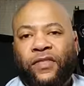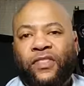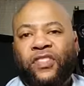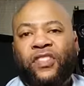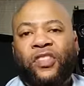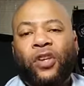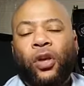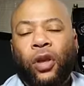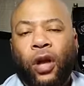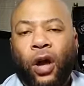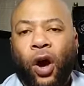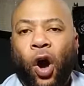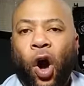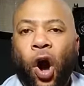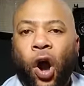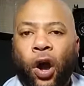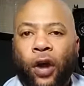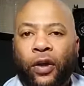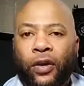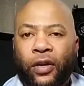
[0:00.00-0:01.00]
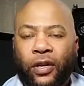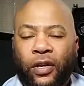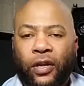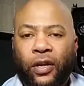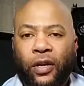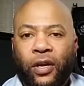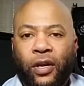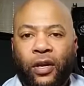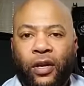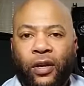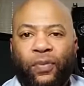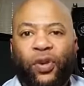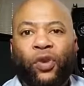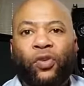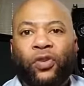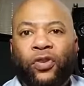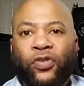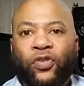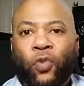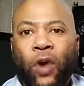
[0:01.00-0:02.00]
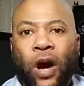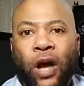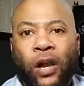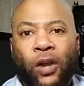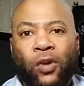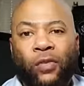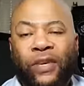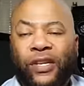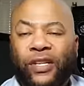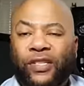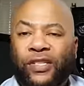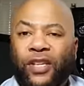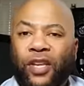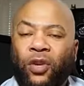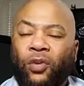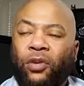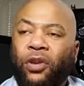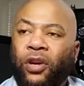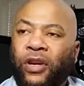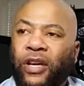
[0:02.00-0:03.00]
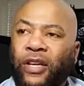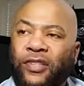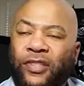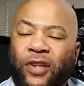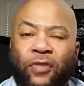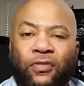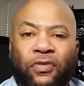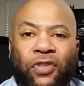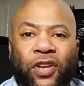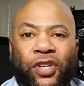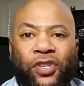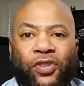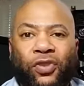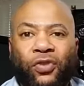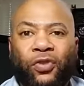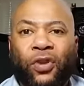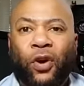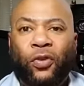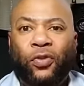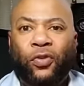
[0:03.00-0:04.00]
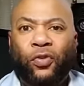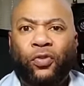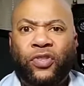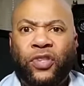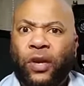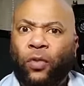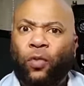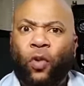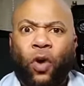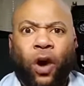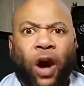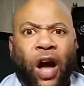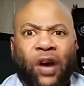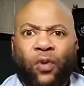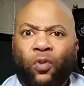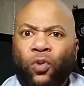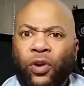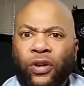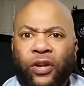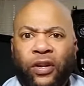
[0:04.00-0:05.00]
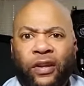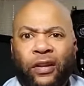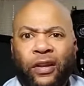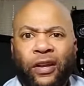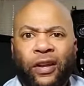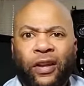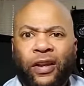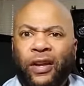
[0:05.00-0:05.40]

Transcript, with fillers: still a hard pill to swallow because then you look at certain things you go through and say well i wouldn't